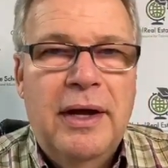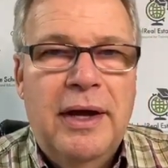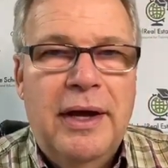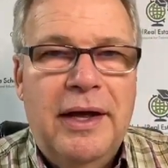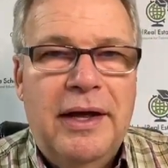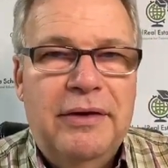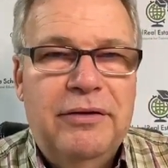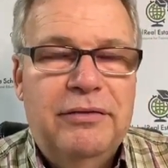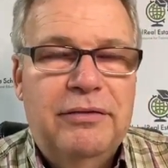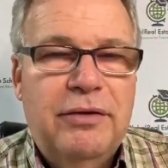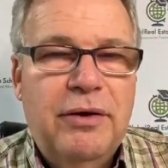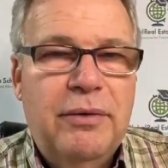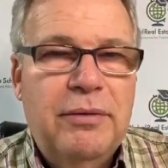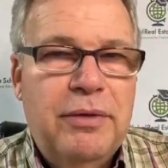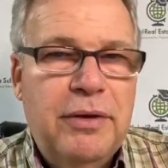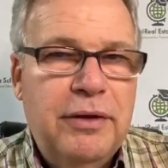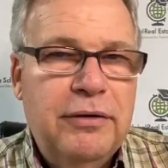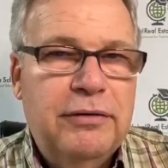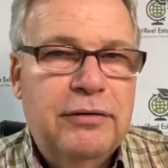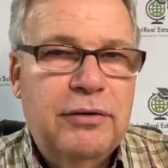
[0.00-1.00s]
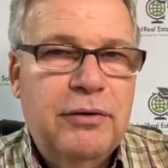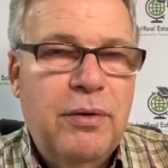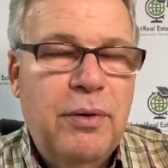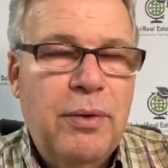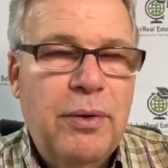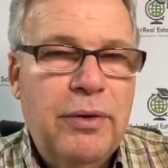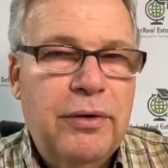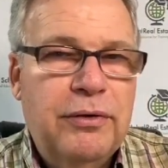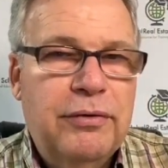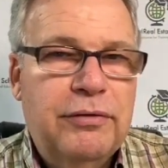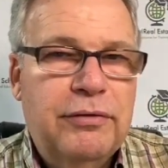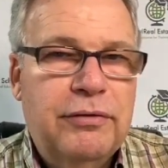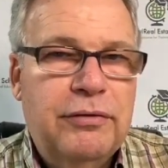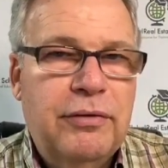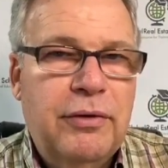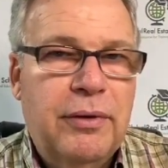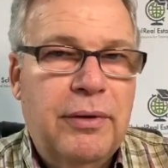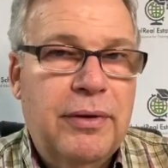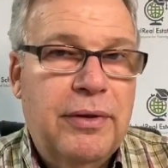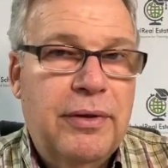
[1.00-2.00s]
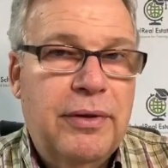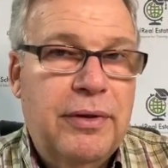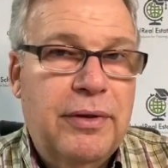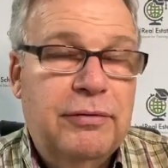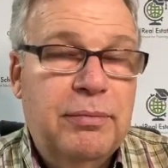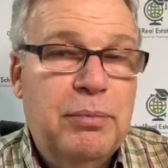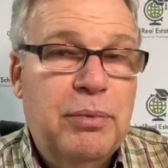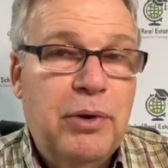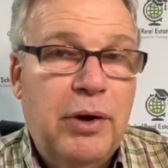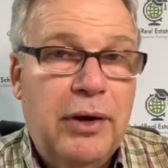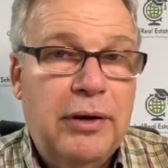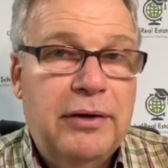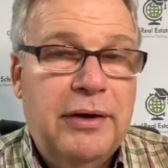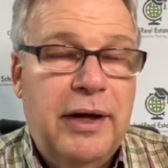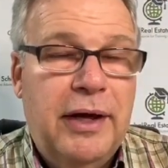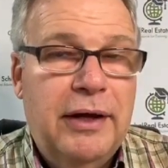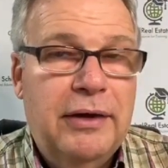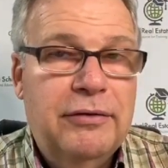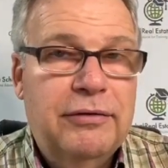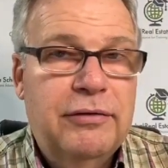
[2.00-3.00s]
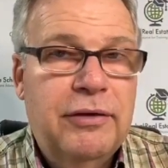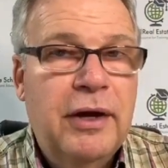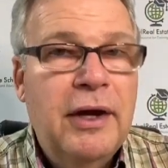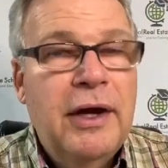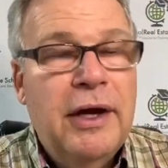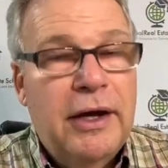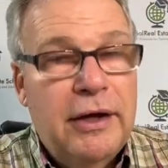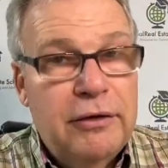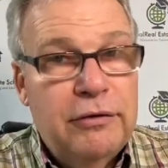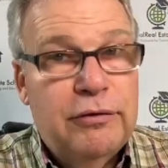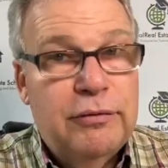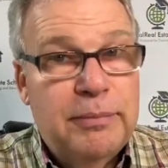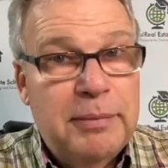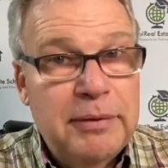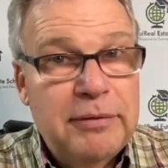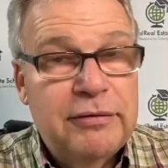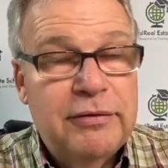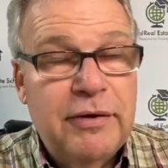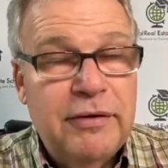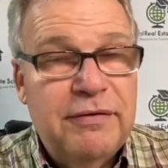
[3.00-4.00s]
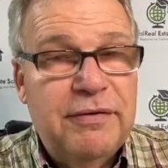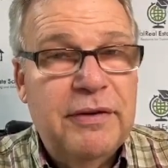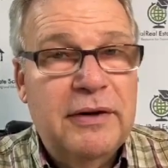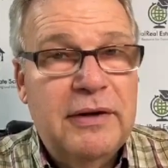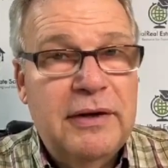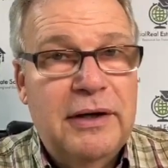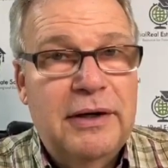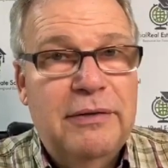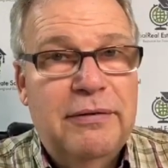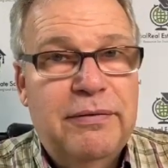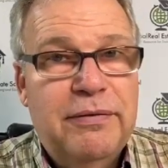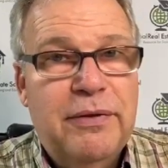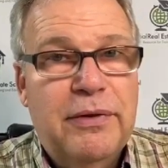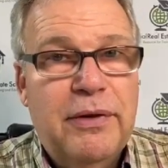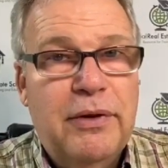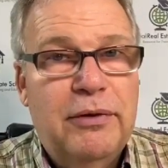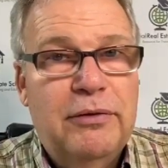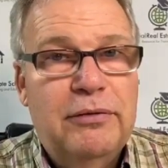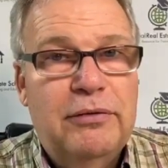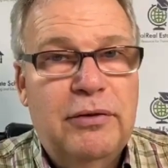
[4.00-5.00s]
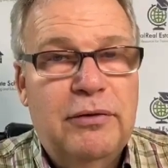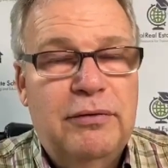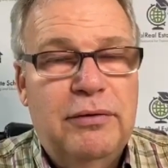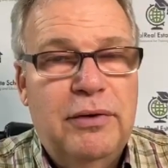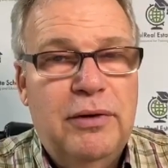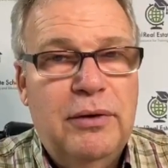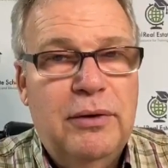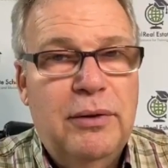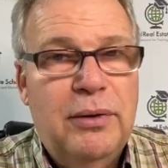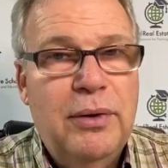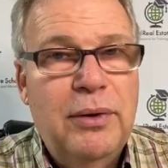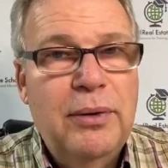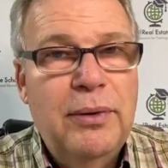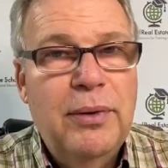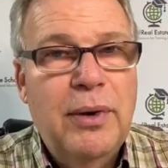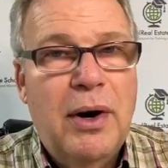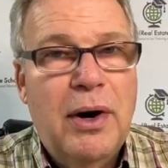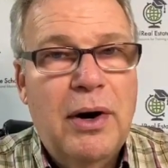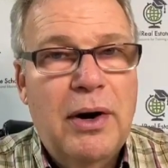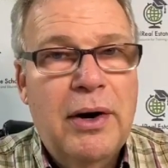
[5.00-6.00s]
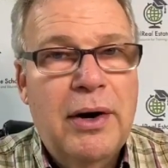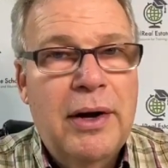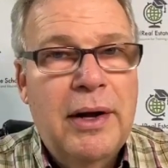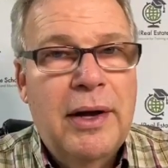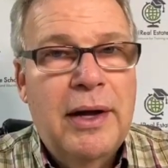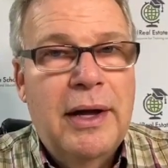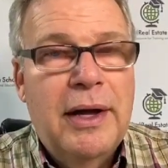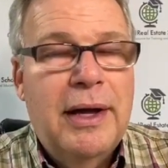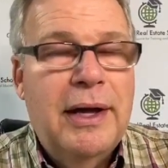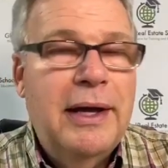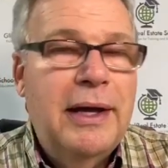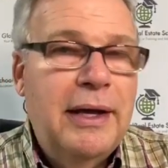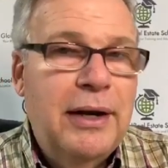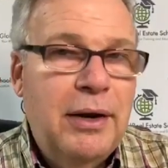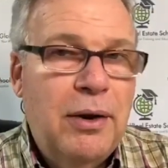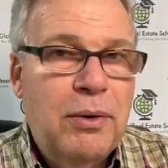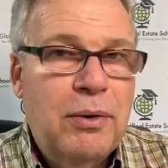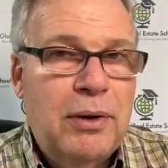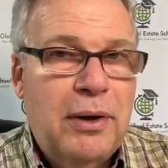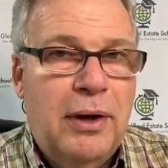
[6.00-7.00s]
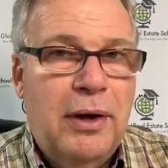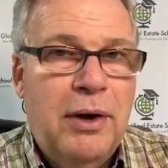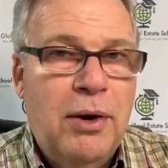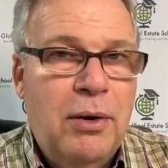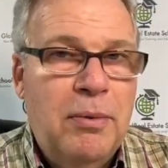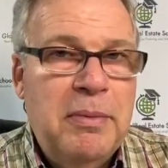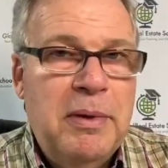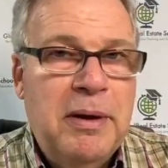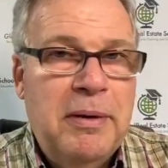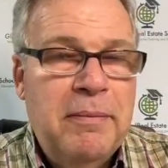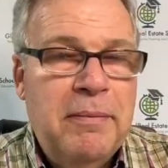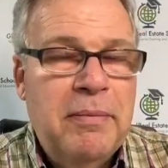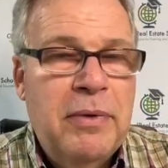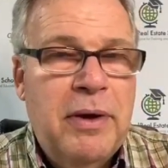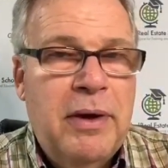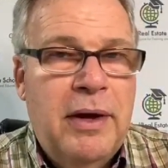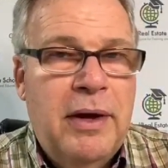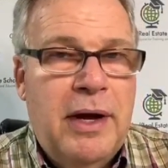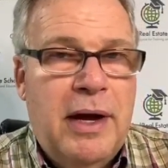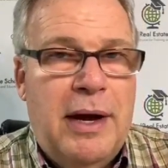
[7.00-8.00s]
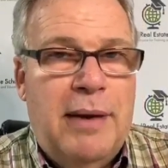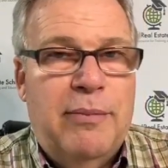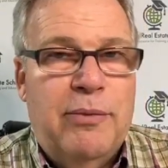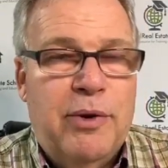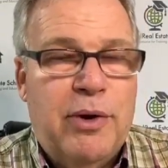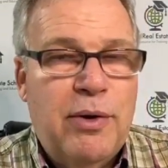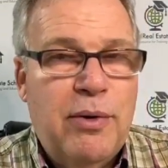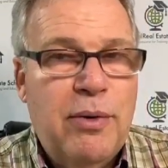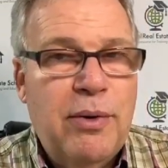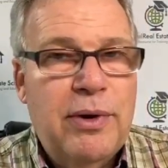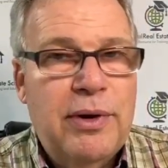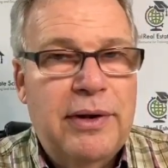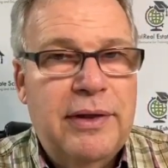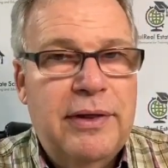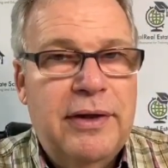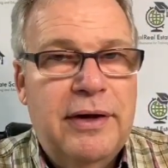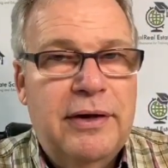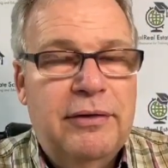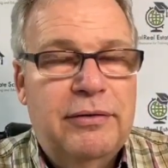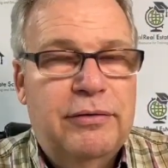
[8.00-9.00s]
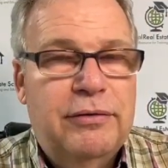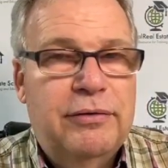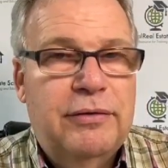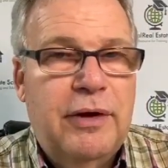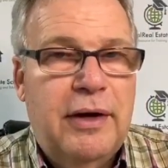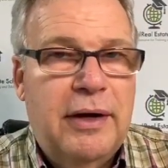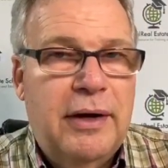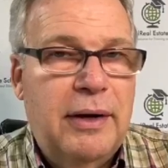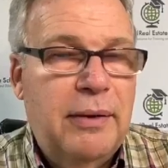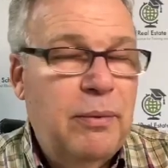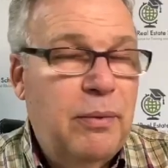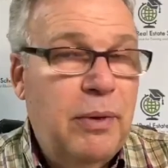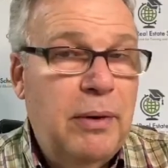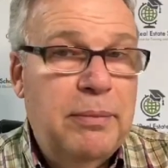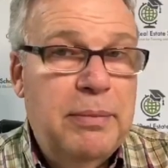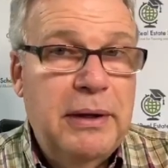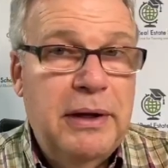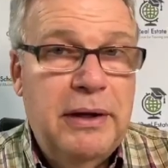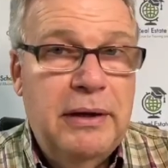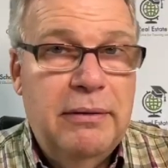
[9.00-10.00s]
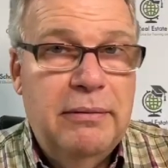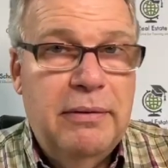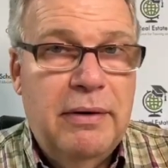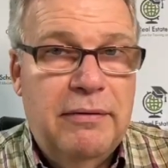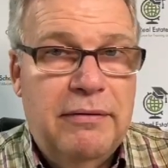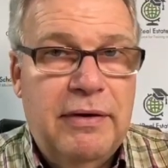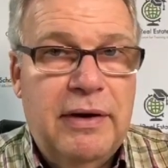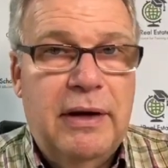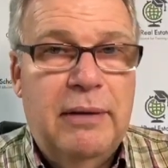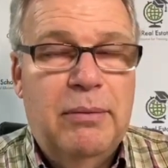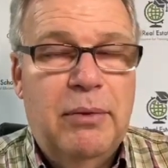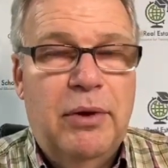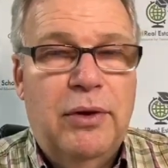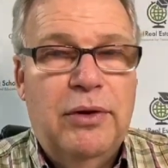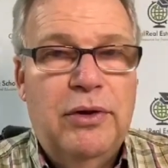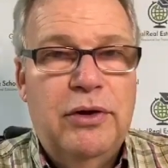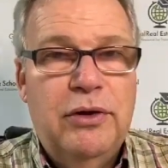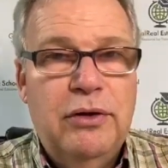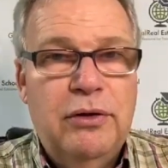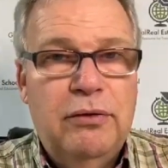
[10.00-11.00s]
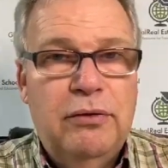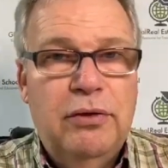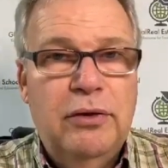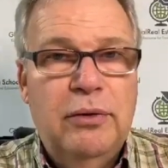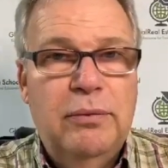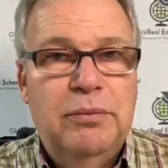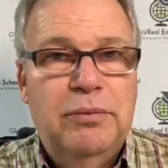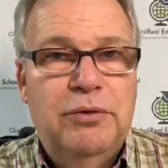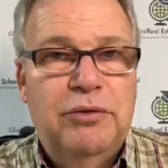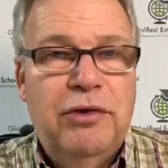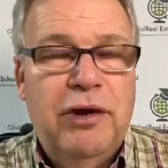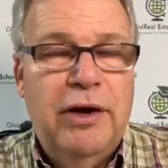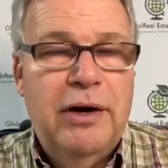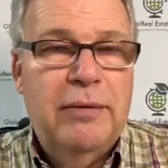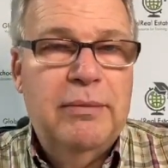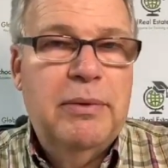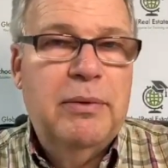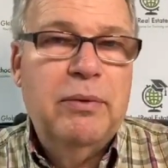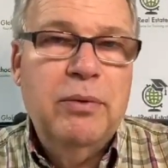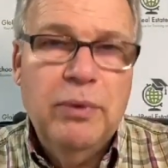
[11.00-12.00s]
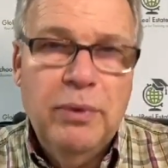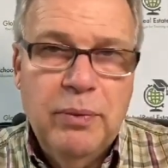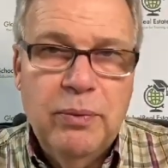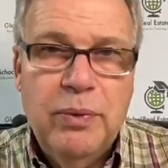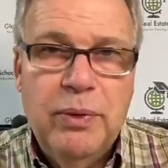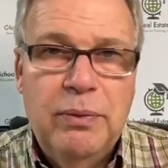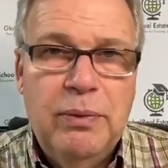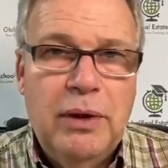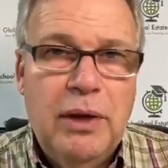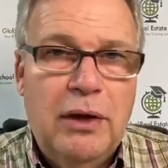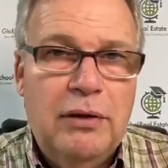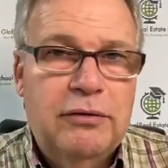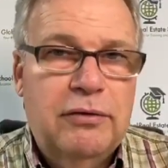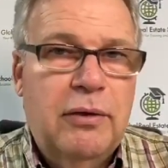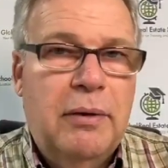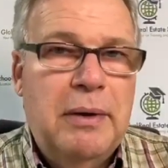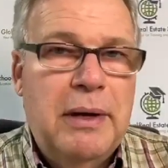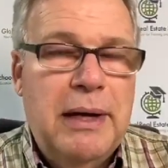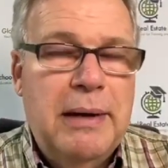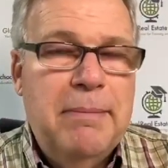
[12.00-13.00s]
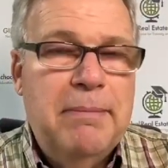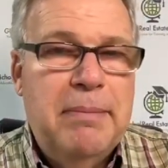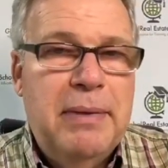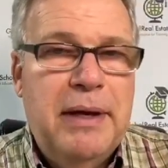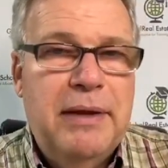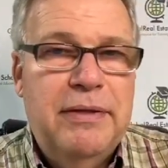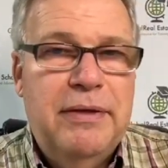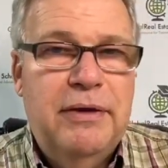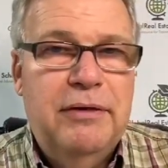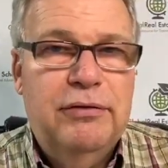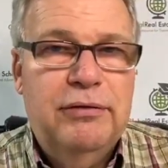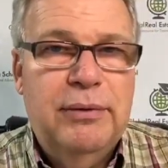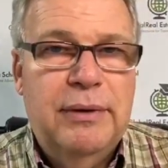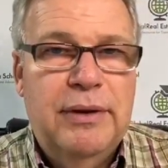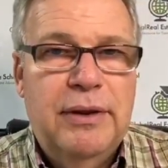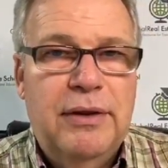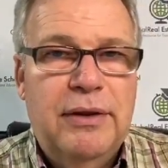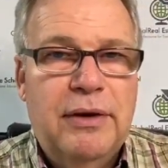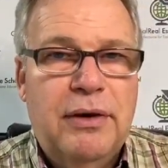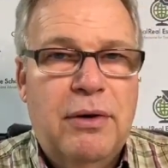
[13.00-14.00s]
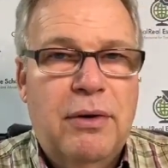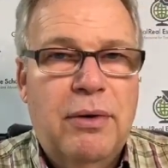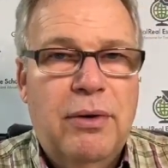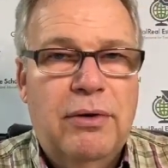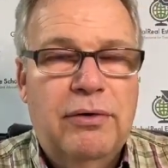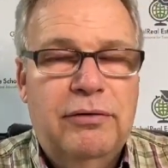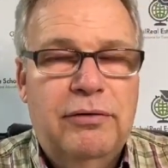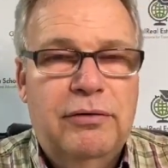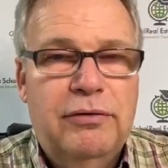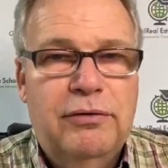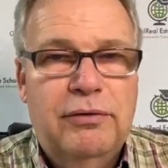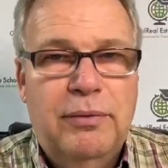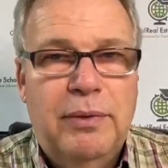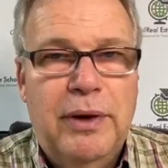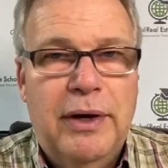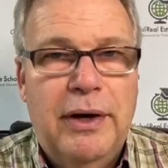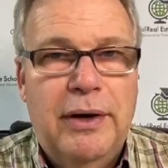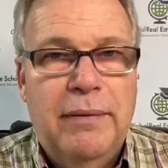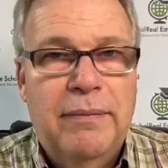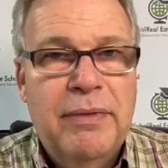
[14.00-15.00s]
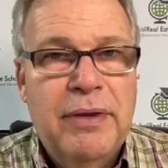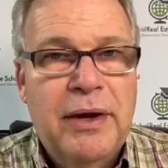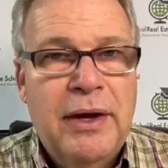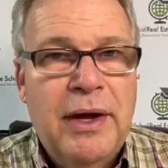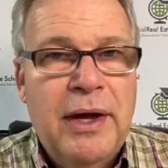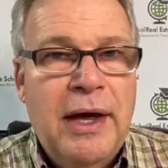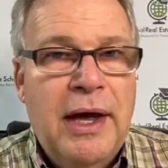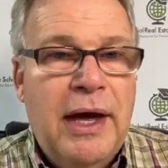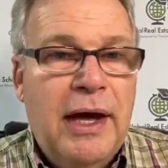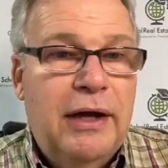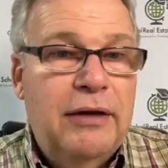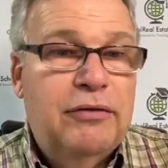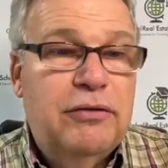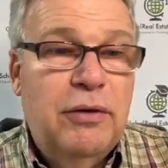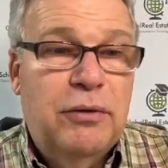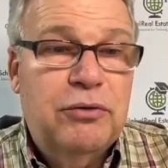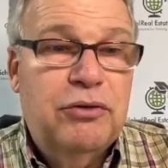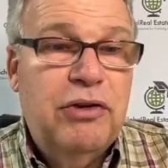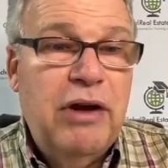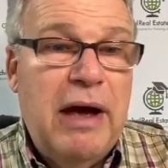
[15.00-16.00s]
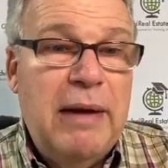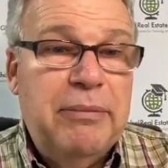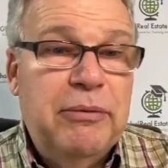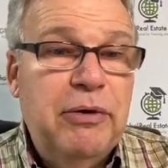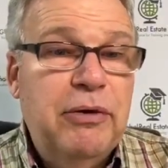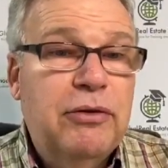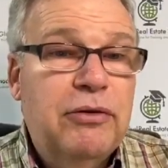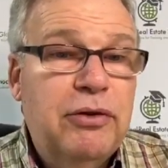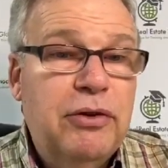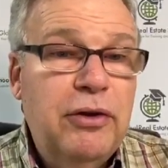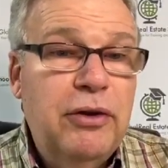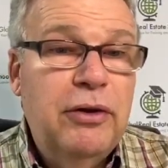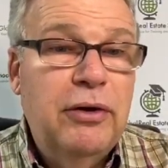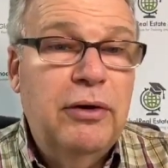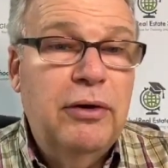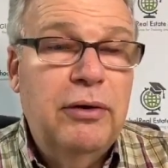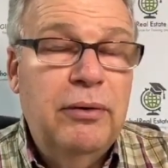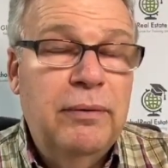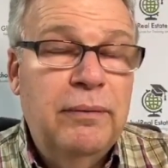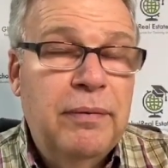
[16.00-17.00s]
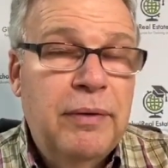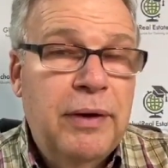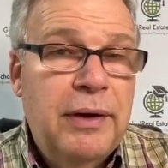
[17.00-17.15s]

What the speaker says: And so this course or this broadcast is specifically for those of you who are in Oklahoma. I'm recording this. It will be available on the YouTube channel, but we will also embed this within the course as well. And so Chapter 2